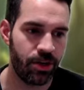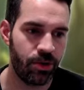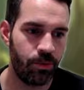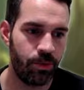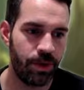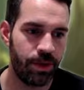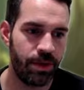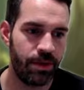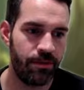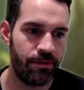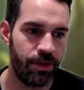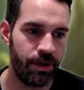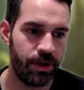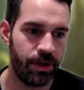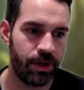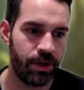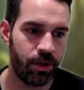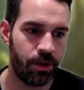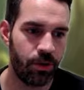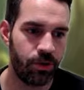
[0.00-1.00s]
within very
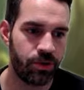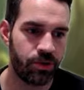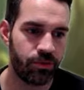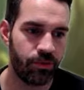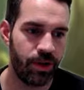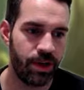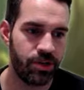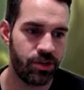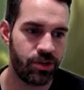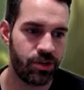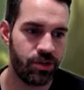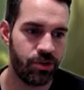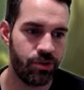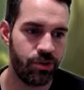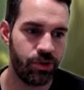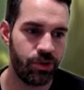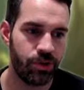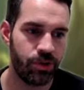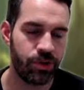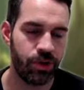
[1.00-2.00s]
close range to
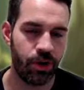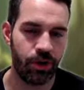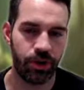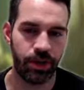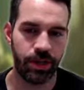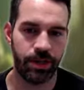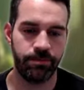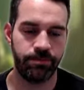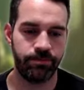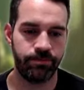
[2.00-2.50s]
your target.